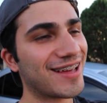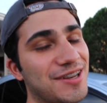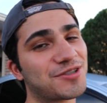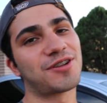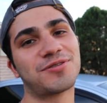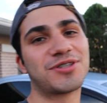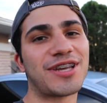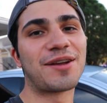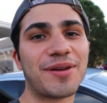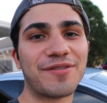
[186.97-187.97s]
I just
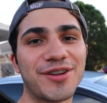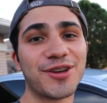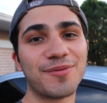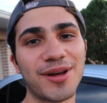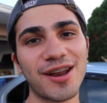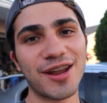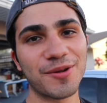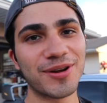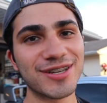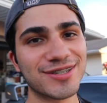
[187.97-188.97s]
decided to make a video about it
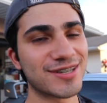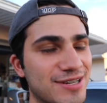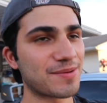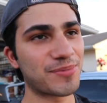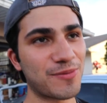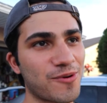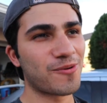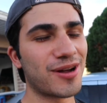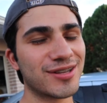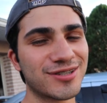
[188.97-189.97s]
anyways because some people
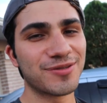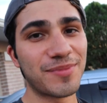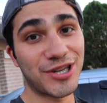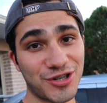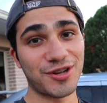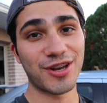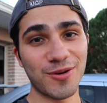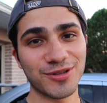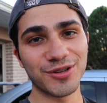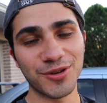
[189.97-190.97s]
want to make sure they
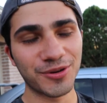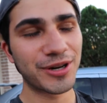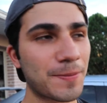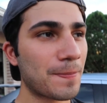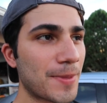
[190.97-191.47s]
know what they're doing.